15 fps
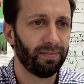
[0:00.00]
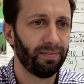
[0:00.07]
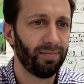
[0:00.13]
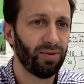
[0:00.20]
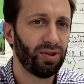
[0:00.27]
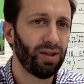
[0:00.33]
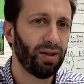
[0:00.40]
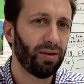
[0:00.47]

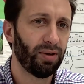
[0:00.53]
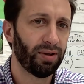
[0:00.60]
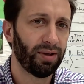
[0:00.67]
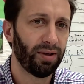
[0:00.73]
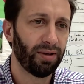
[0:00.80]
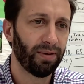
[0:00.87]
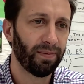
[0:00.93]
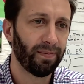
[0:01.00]
See that right
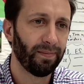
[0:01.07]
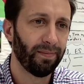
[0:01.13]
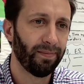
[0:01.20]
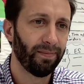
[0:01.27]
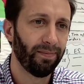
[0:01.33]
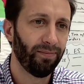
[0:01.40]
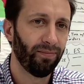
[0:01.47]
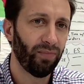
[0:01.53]
there?
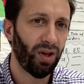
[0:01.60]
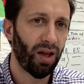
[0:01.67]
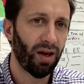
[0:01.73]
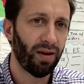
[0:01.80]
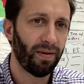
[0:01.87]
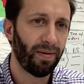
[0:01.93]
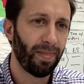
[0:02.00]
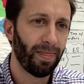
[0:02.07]
Yeah,
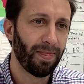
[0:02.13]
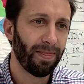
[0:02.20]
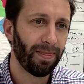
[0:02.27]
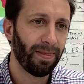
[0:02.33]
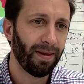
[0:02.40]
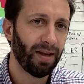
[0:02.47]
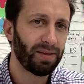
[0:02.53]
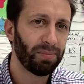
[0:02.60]

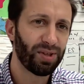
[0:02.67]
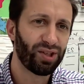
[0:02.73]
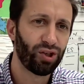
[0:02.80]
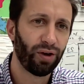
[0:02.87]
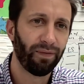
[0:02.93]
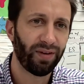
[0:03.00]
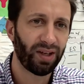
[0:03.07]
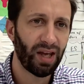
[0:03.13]
that's my
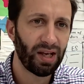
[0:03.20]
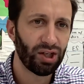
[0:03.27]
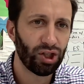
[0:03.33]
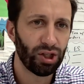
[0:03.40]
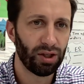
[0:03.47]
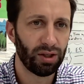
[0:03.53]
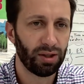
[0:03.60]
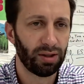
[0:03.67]
certification.